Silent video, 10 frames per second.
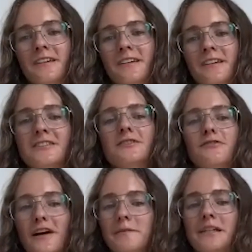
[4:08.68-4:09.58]
I do
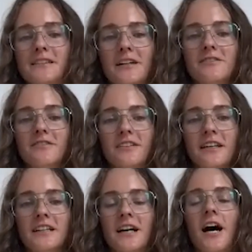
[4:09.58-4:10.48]
find myself
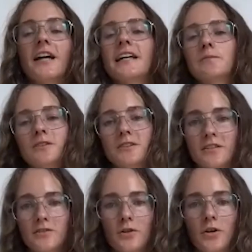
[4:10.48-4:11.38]
like unable to
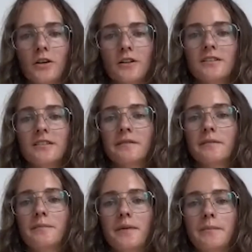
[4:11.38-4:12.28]
control
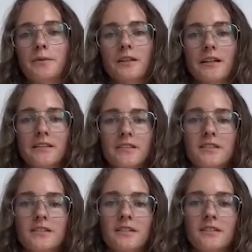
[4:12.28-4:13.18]
paper
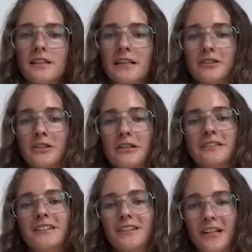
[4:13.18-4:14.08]
lantern
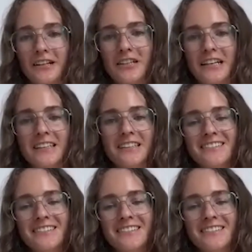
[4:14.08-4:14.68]
collecting.